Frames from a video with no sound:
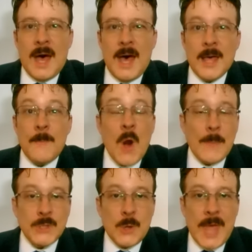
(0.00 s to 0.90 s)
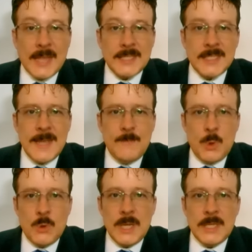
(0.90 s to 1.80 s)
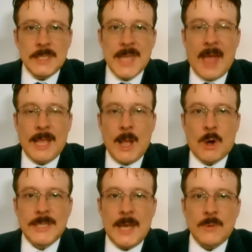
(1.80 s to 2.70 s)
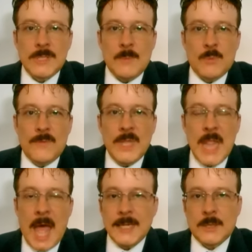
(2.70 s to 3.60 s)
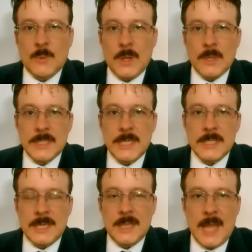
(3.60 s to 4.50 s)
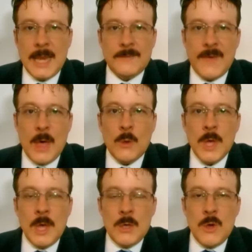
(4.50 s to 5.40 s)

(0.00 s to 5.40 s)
Props going out to Steve Budin's, Cali Cartel, as they improved to 9-3 on the season in the NFL.